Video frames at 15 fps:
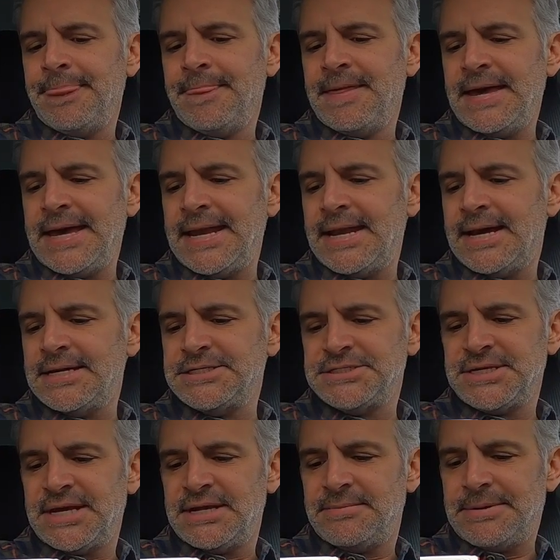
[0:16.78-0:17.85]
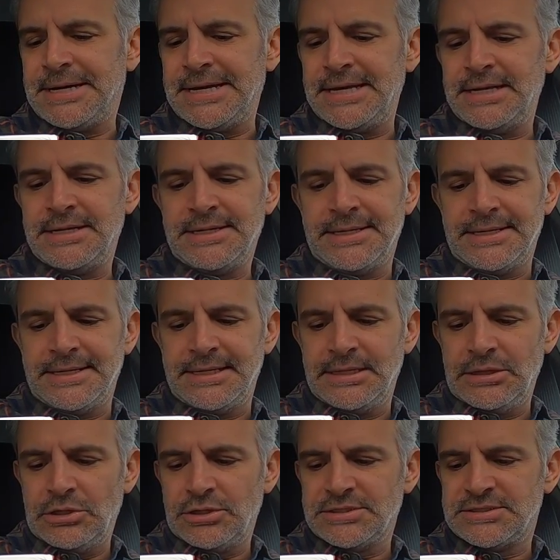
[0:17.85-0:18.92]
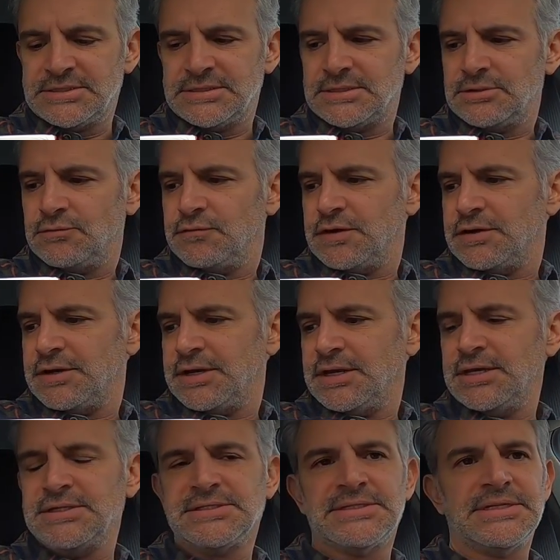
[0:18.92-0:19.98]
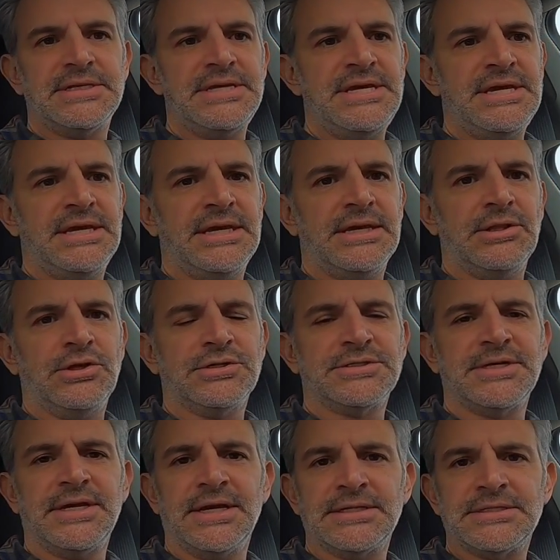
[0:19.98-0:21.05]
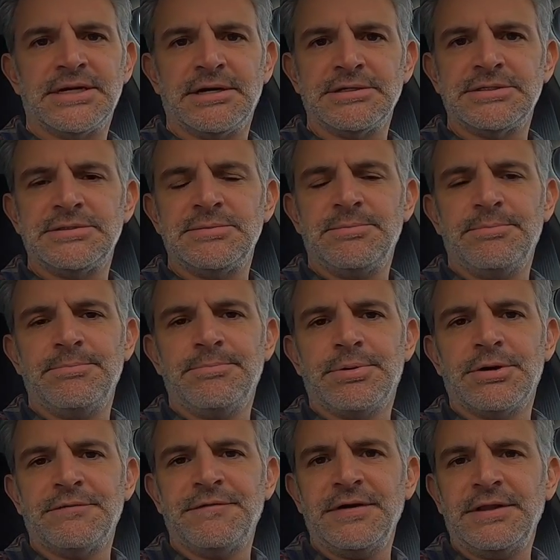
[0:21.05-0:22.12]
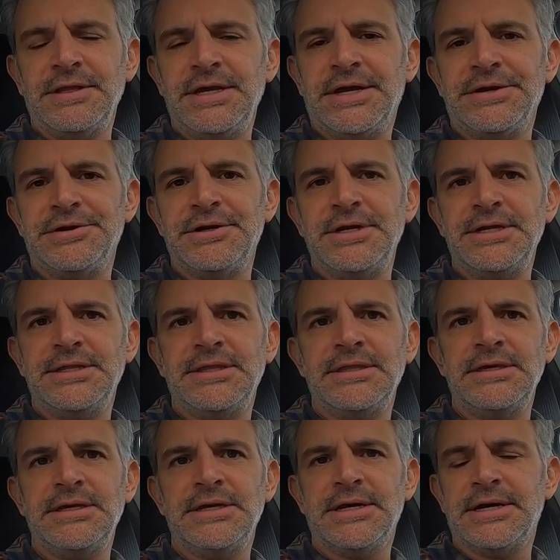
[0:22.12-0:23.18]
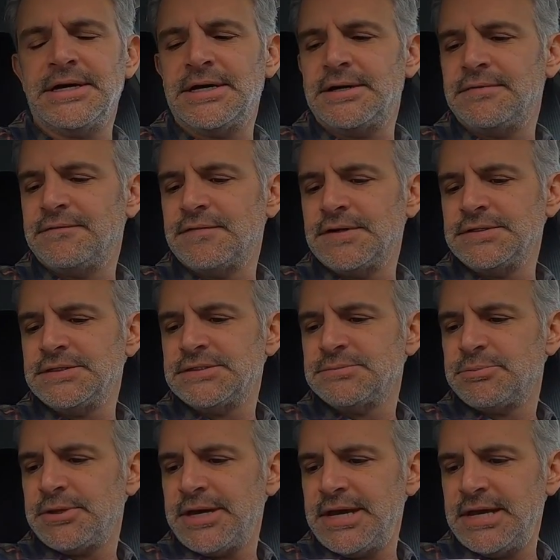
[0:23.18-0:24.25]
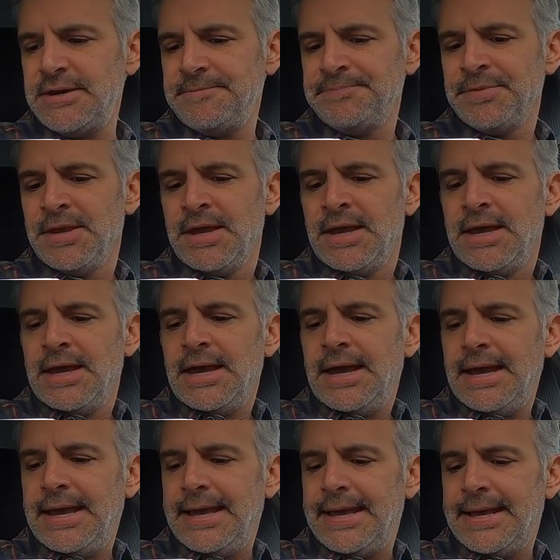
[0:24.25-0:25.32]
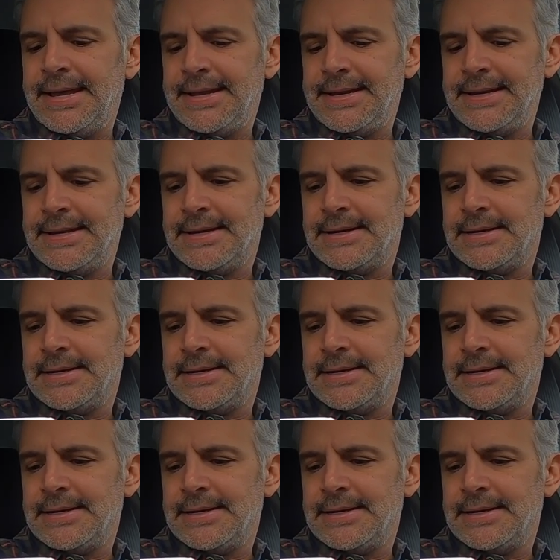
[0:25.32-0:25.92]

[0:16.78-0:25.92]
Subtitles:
that I just had to buy it. It looks very sleek. It looks like it tucks perfectly underneath the front display, and